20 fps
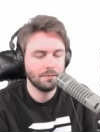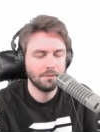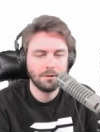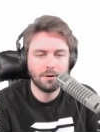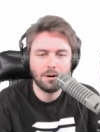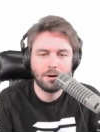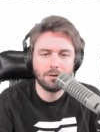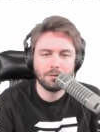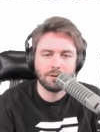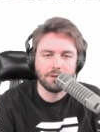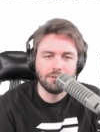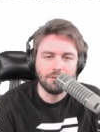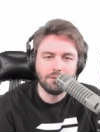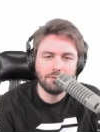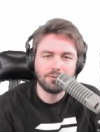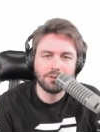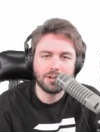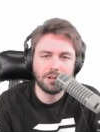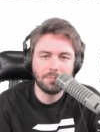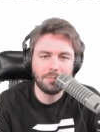Oh, can you
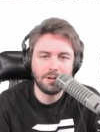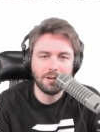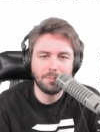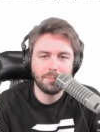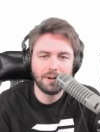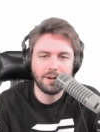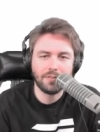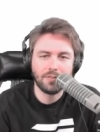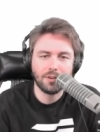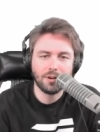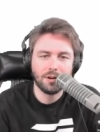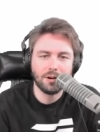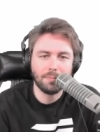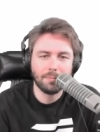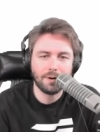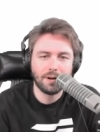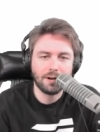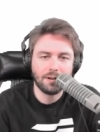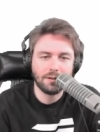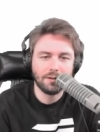tell me about the
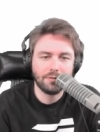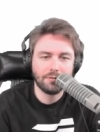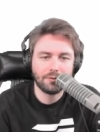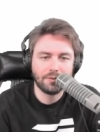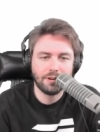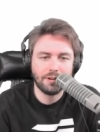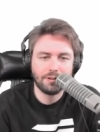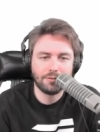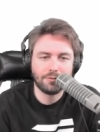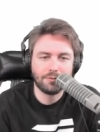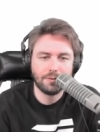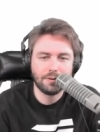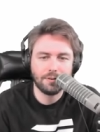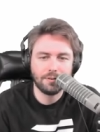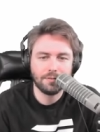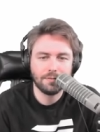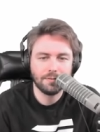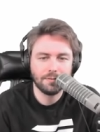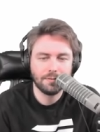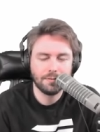Hawala transfer?
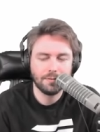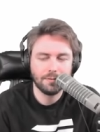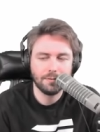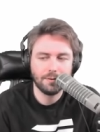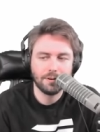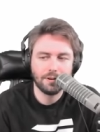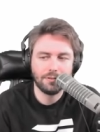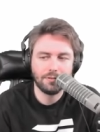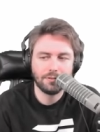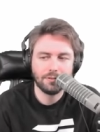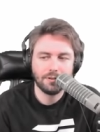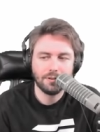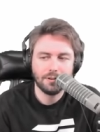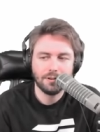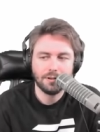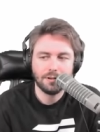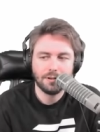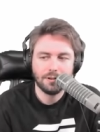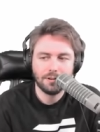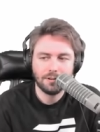Nepal, China,
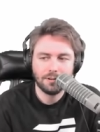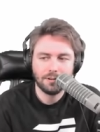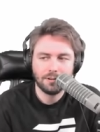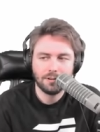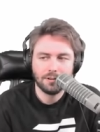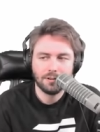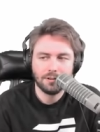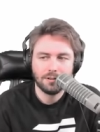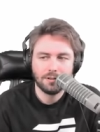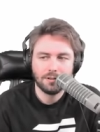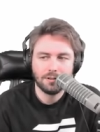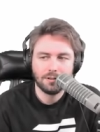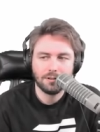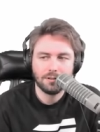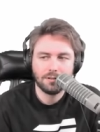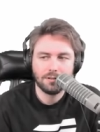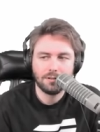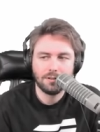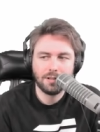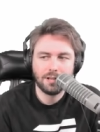U S.
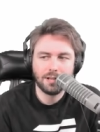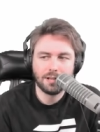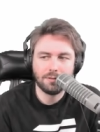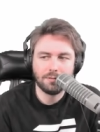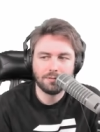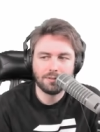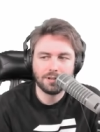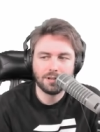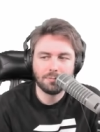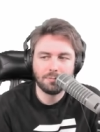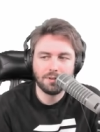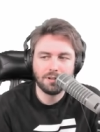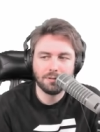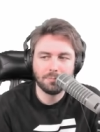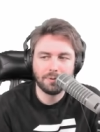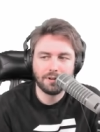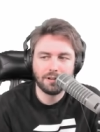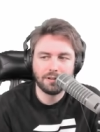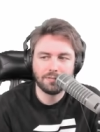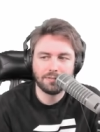Yeah, well, tell me
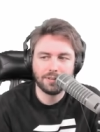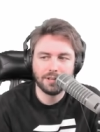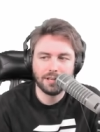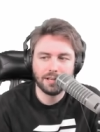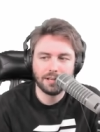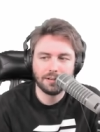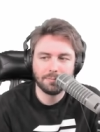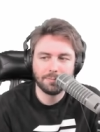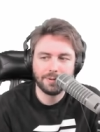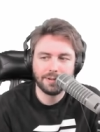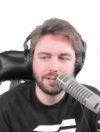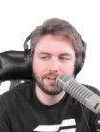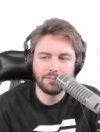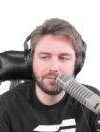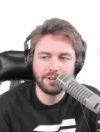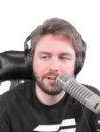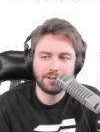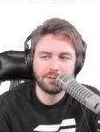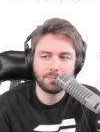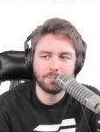about that, because
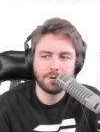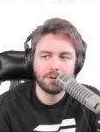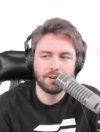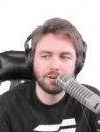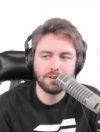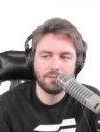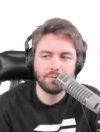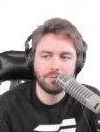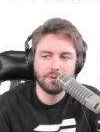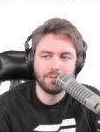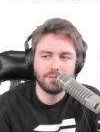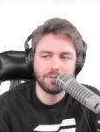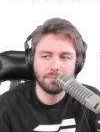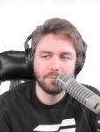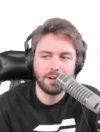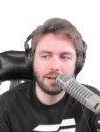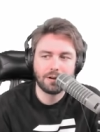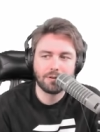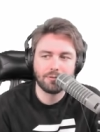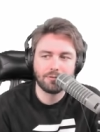that's part of what the
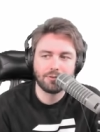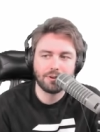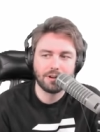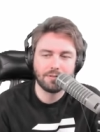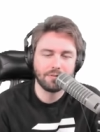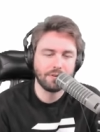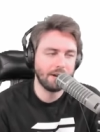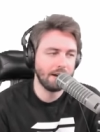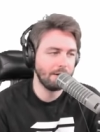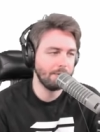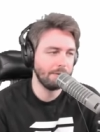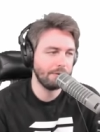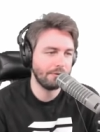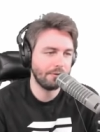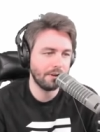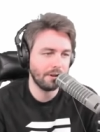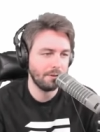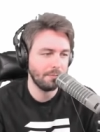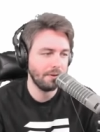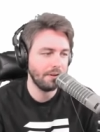Microsoft guy was
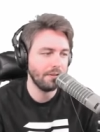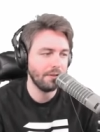telling me.